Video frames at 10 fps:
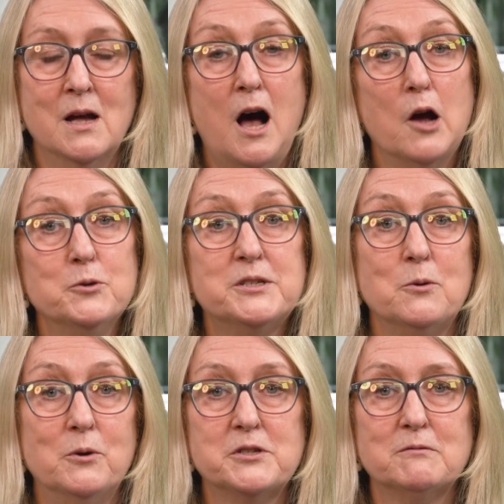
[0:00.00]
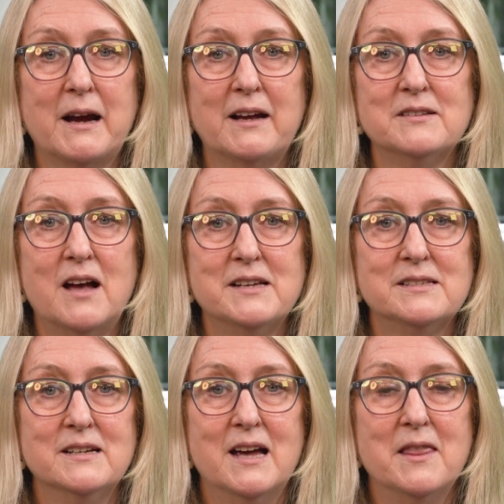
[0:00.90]
I also want to
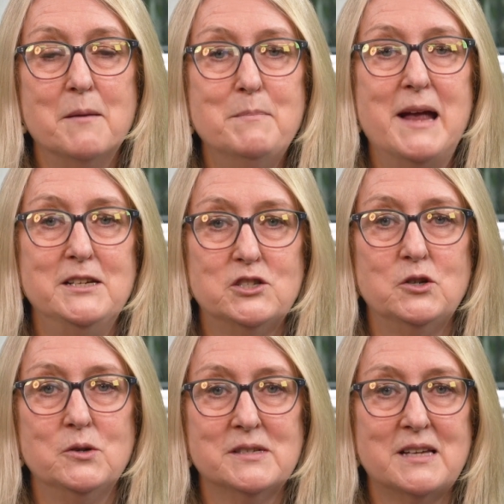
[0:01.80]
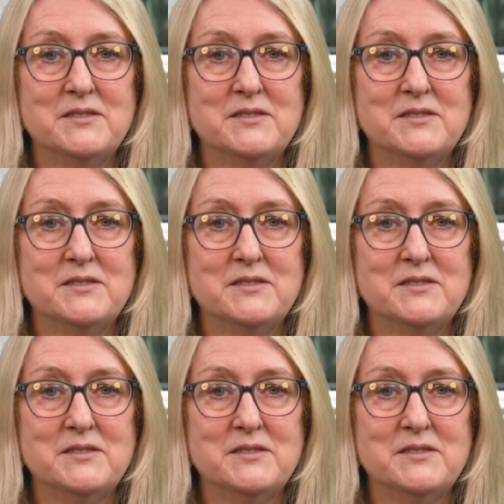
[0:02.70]
recognise the many students